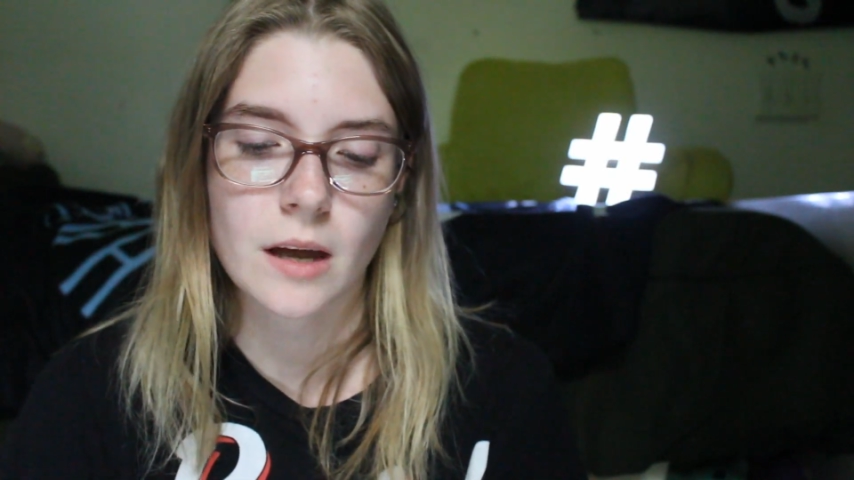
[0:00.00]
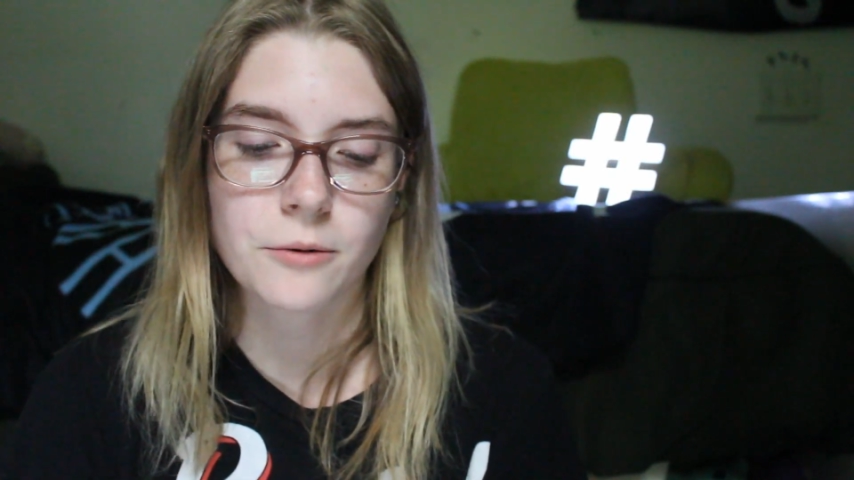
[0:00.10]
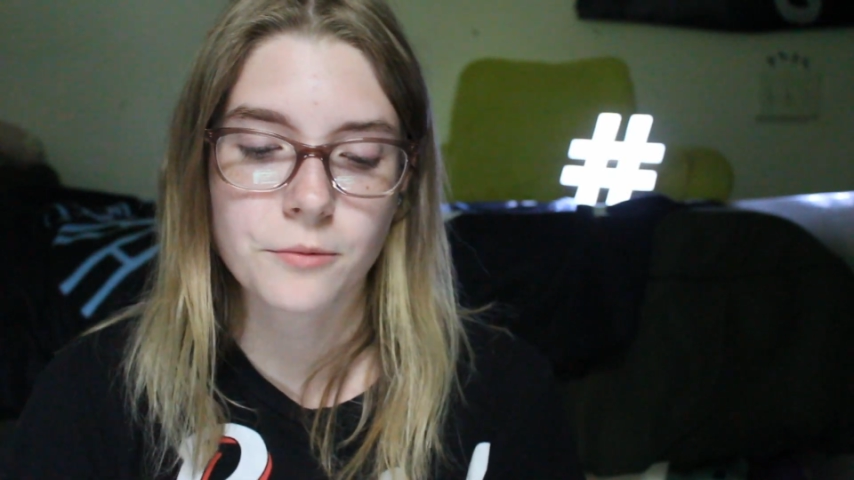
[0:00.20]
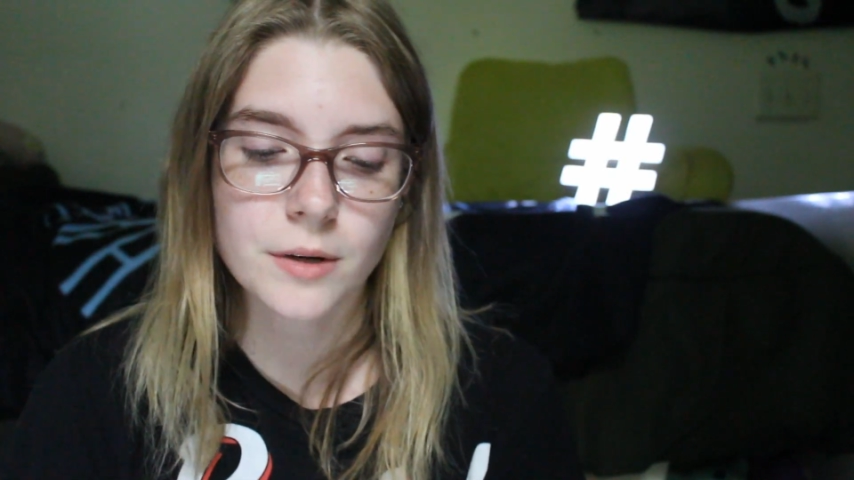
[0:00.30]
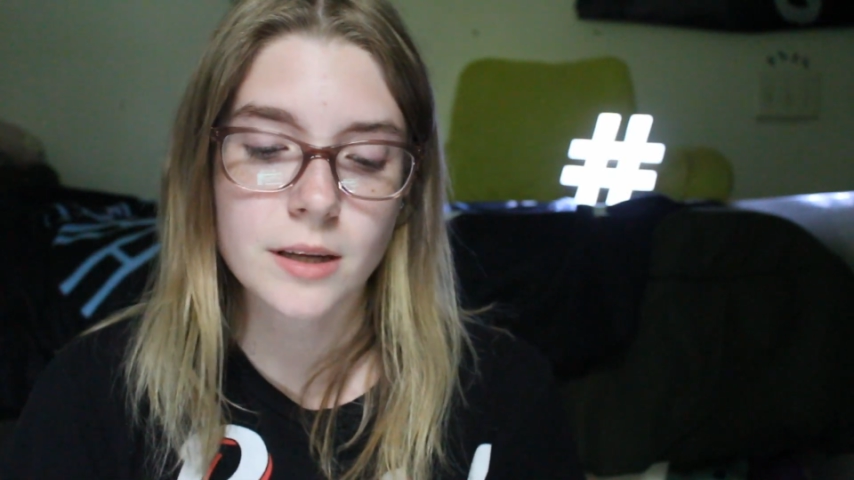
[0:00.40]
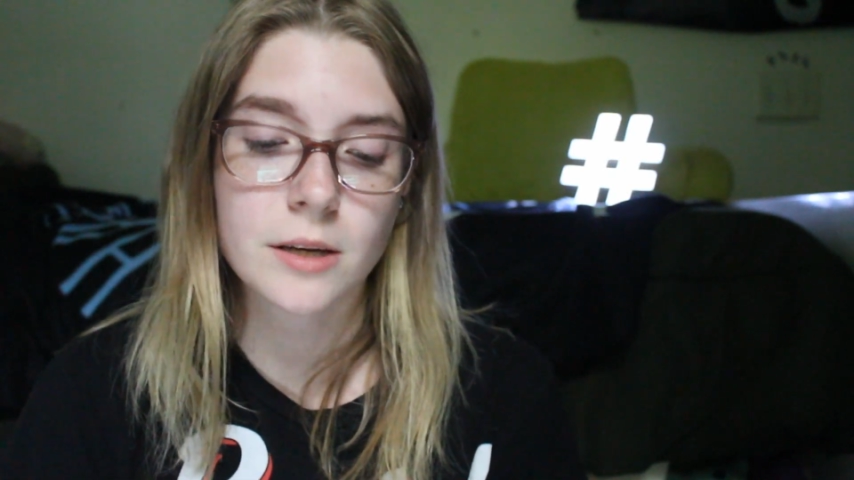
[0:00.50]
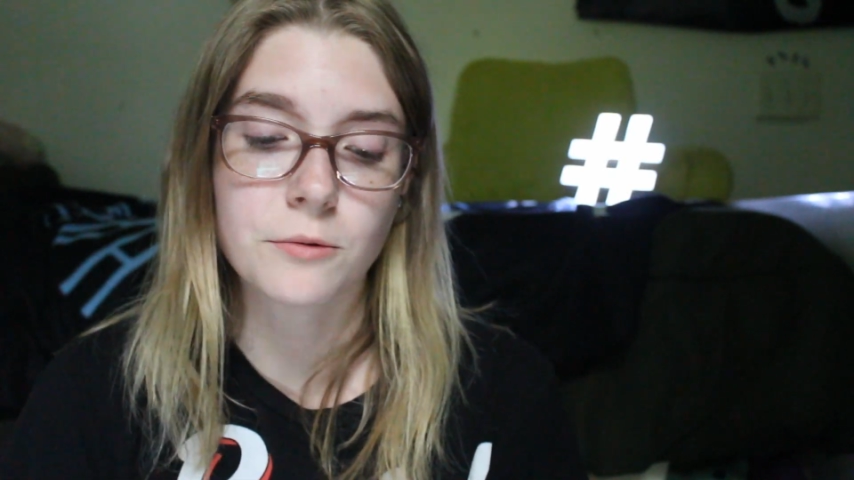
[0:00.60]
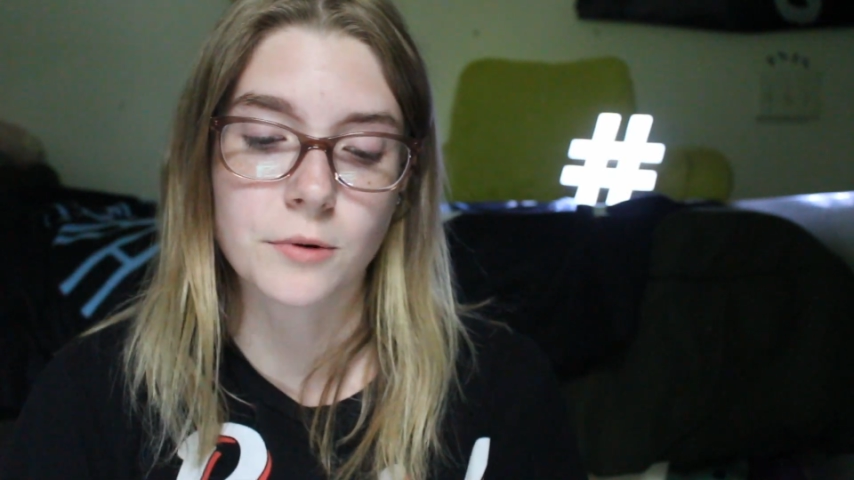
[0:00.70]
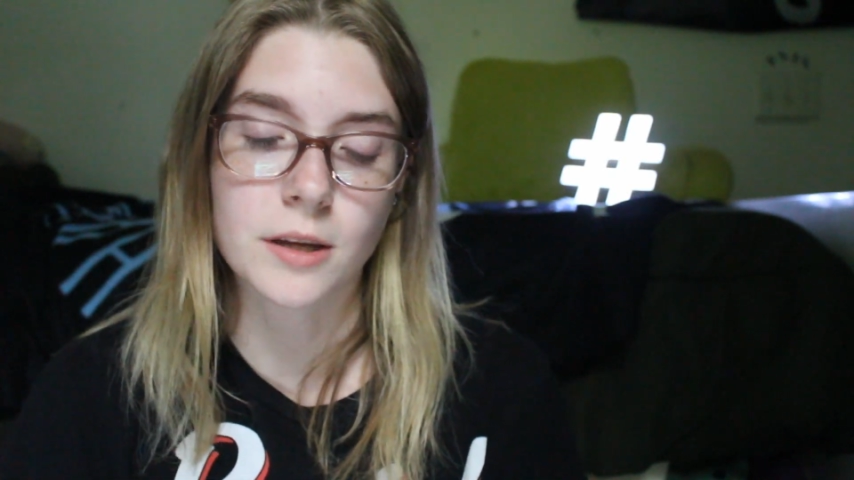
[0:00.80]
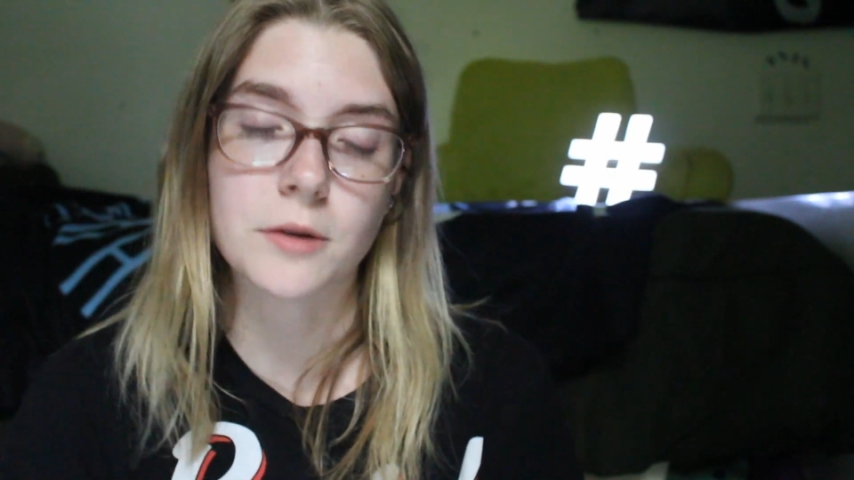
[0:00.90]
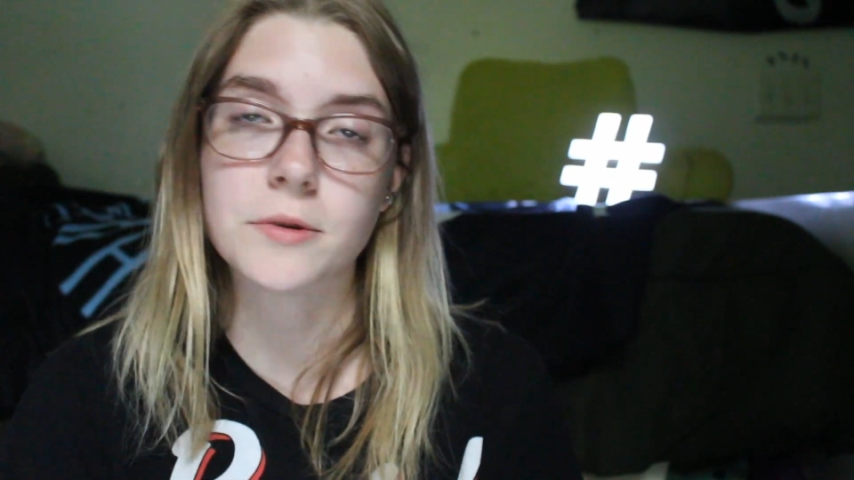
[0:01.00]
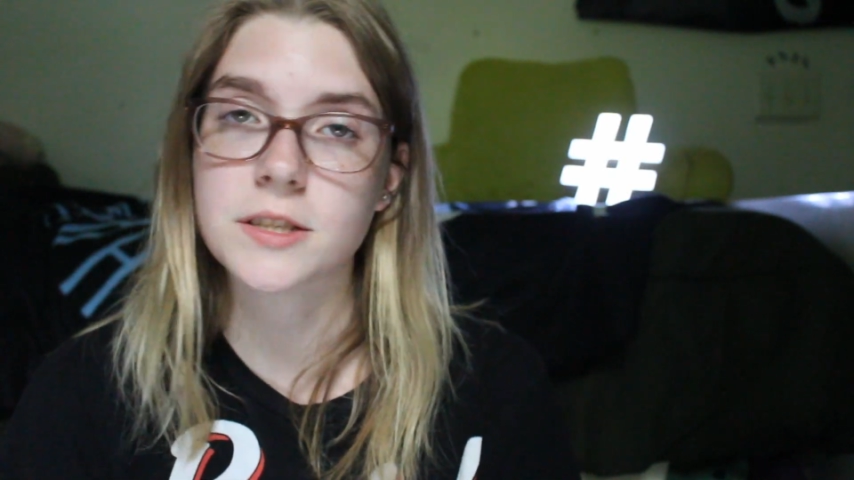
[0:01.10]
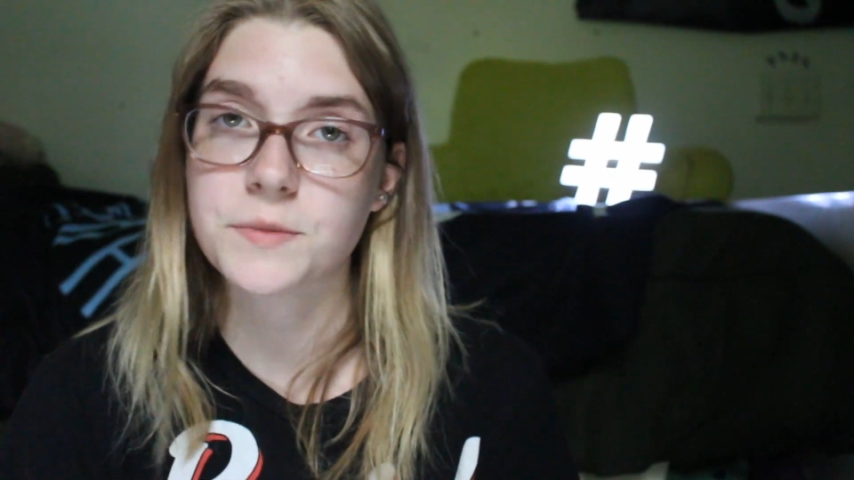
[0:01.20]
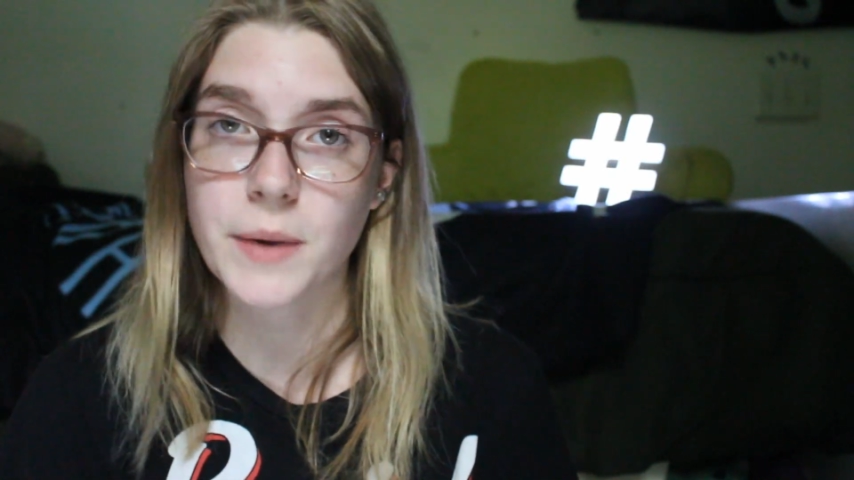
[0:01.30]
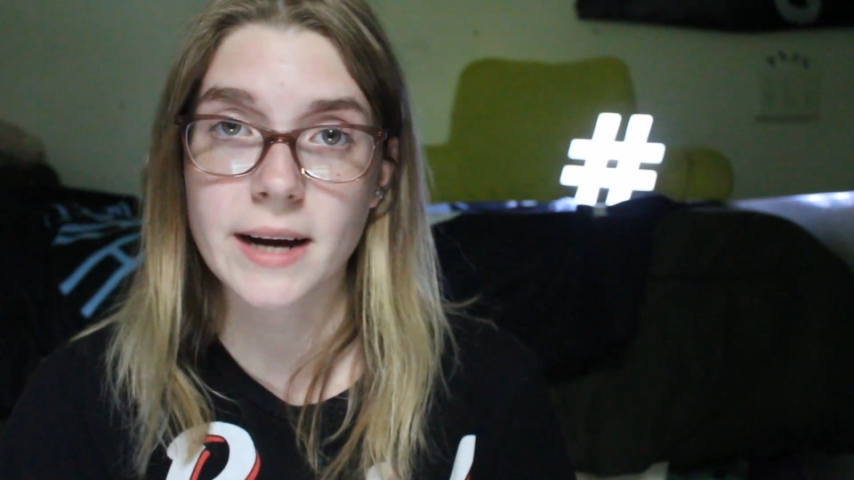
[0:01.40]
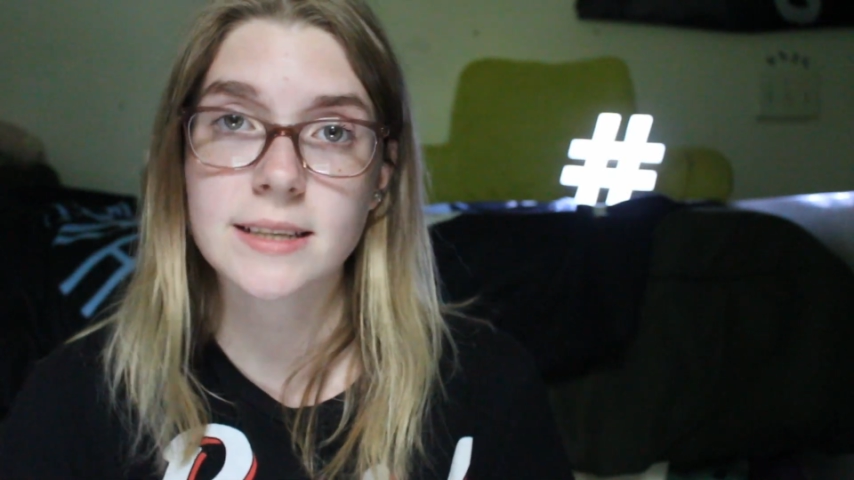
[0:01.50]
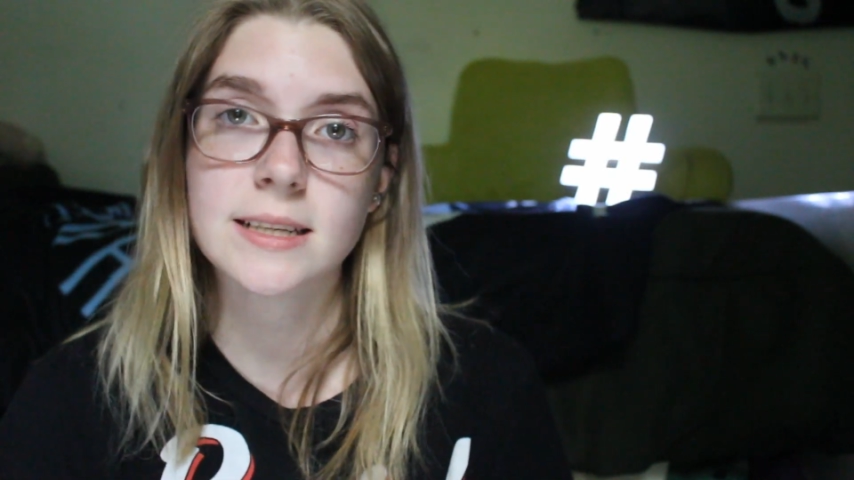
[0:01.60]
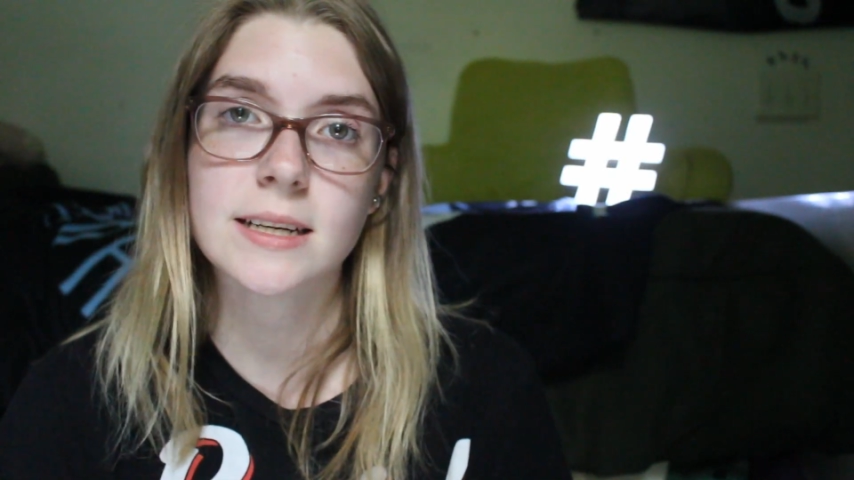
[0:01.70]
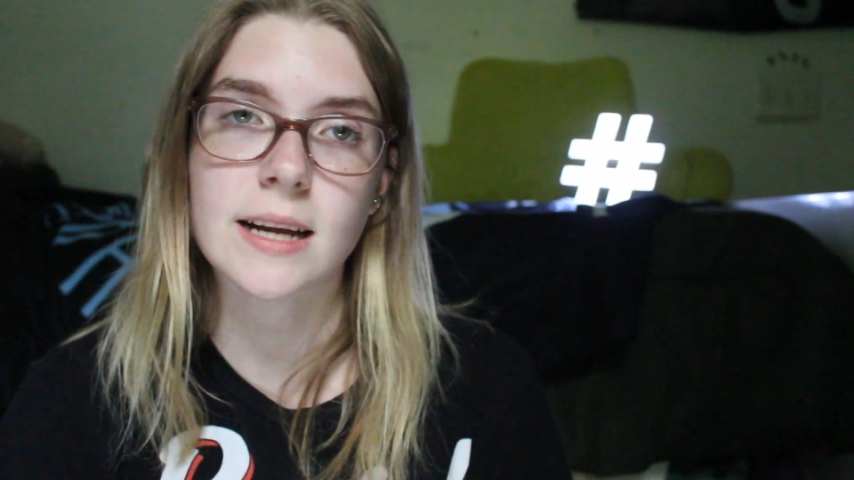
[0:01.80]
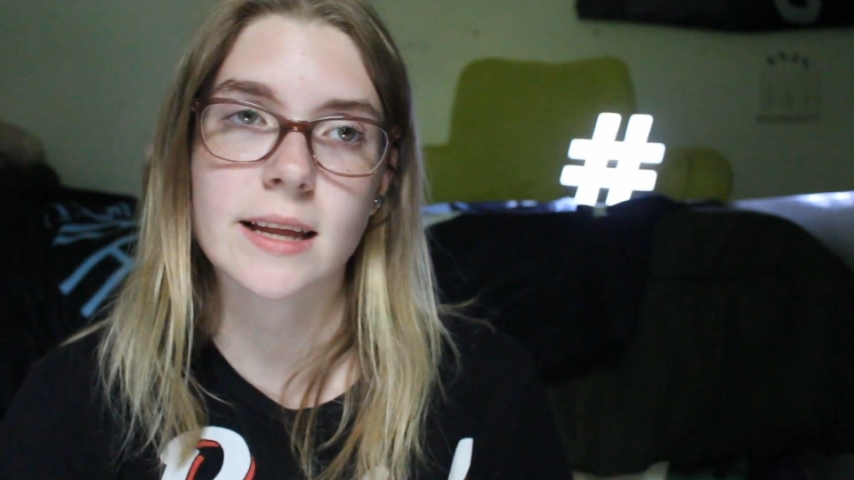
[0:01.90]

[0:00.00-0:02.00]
I really, really respect it.